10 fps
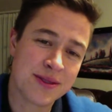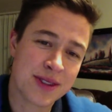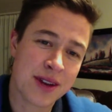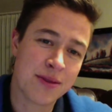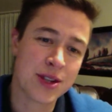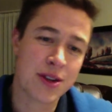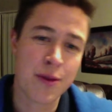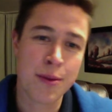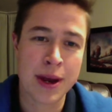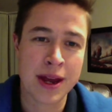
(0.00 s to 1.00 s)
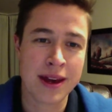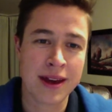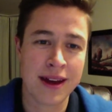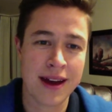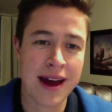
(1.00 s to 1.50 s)
kind of wish everybody
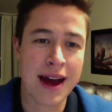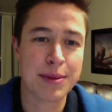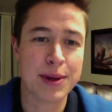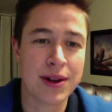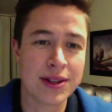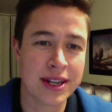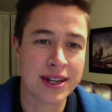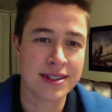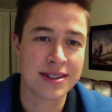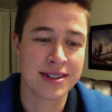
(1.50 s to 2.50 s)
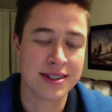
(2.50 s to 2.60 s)
a happy holidays,